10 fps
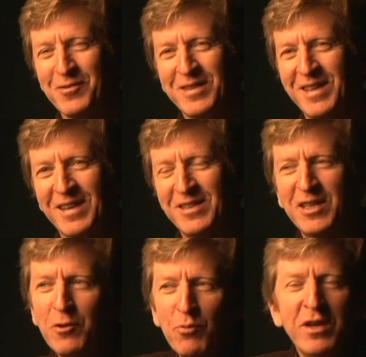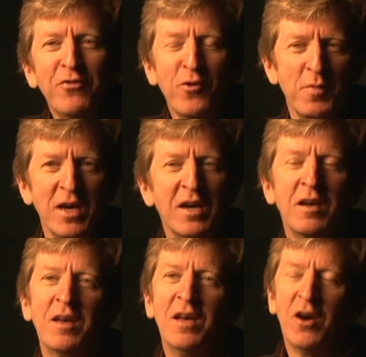deal with that. See, yeah. they're real for me.
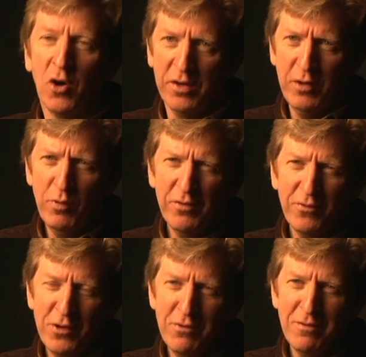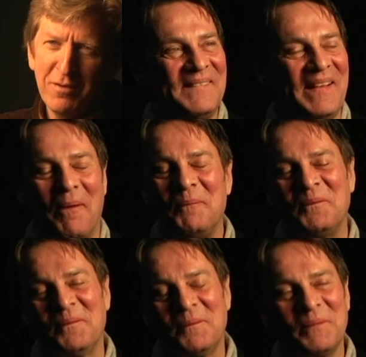I, I, are they real for you? No.
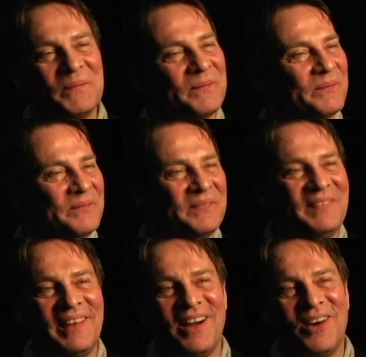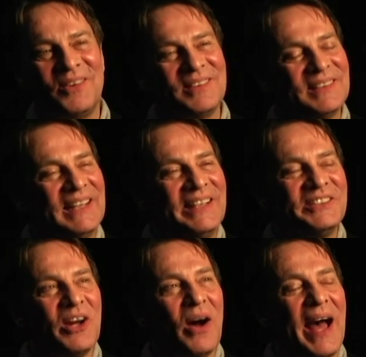No.
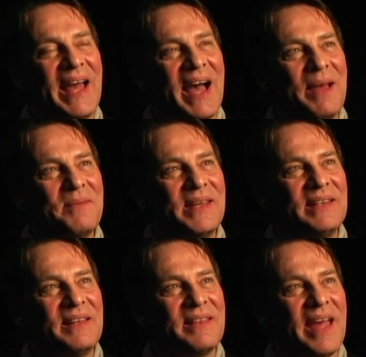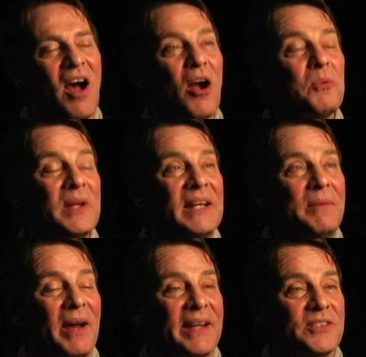No, I, I mean, they are really
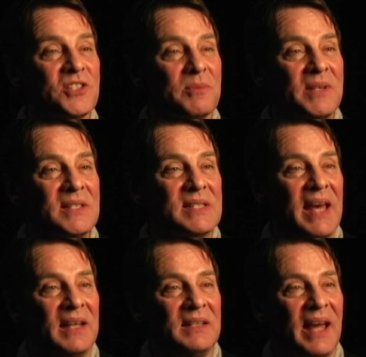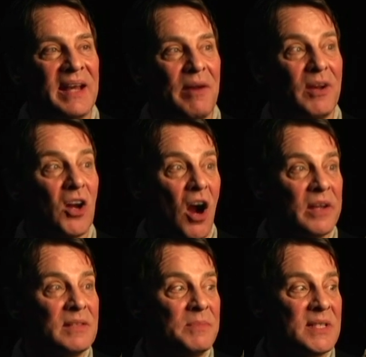my instruments, and, and I
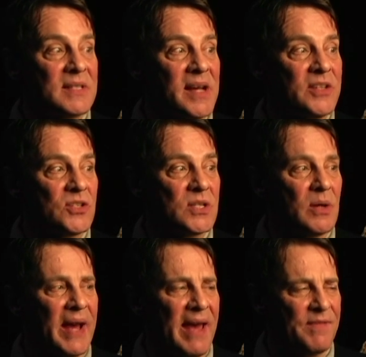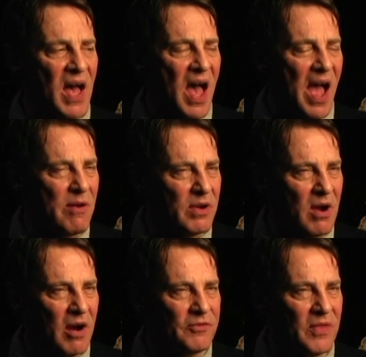regard them as such, so I have high
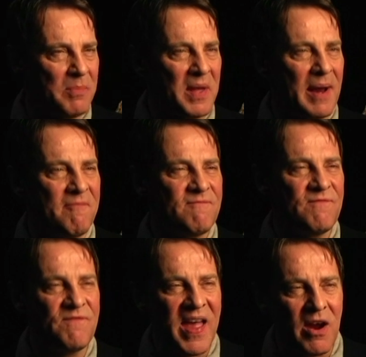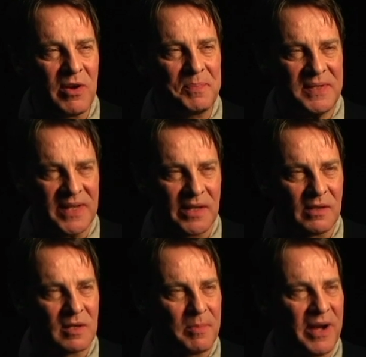regard for them, and I'm very
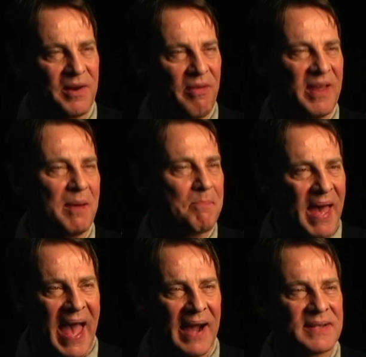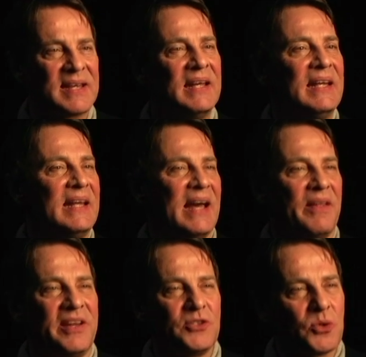particular about how they get packed,
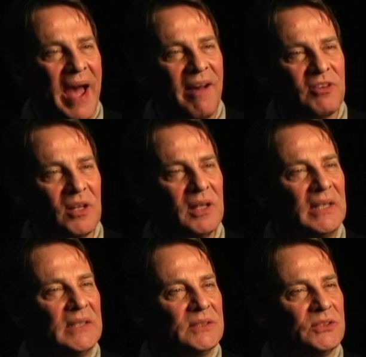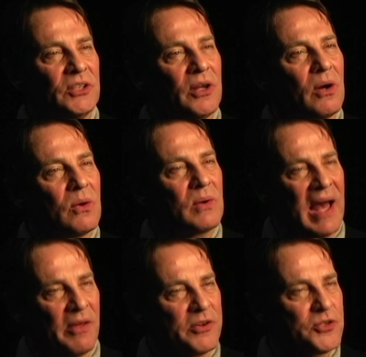how they travel, you know,
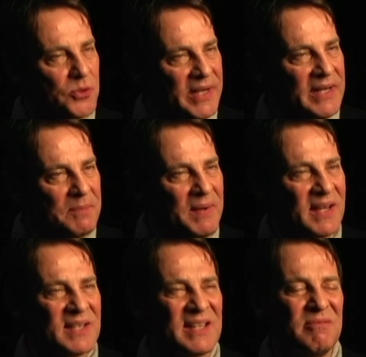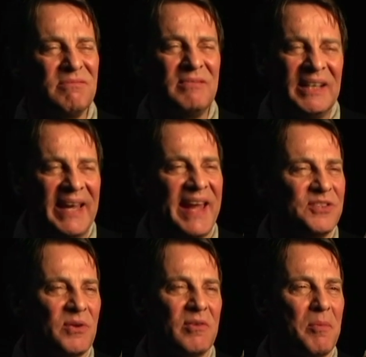how they're treated, because I really
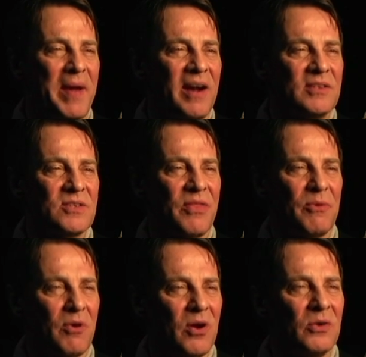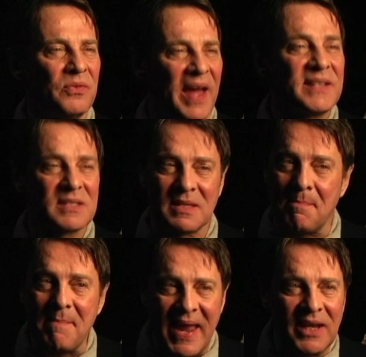hate doing repairs on the road. That's the
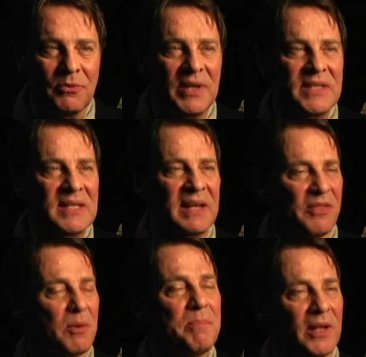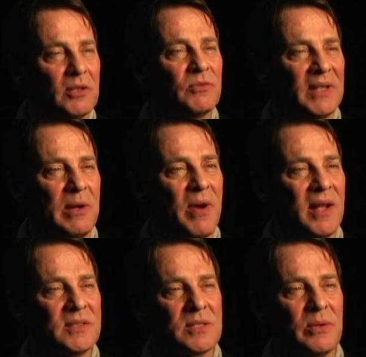main reason, and they're right. built really
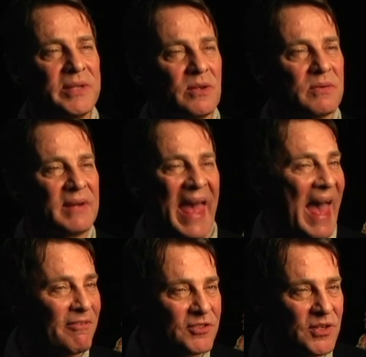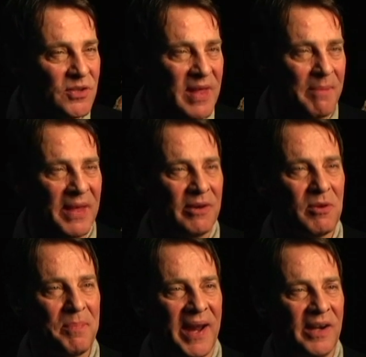well, so we don't have to do that many
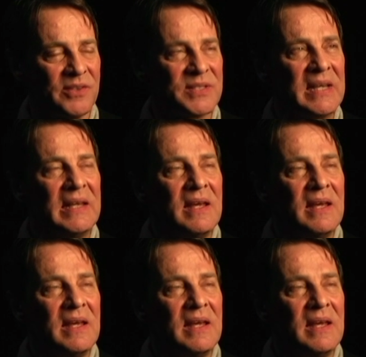repairs.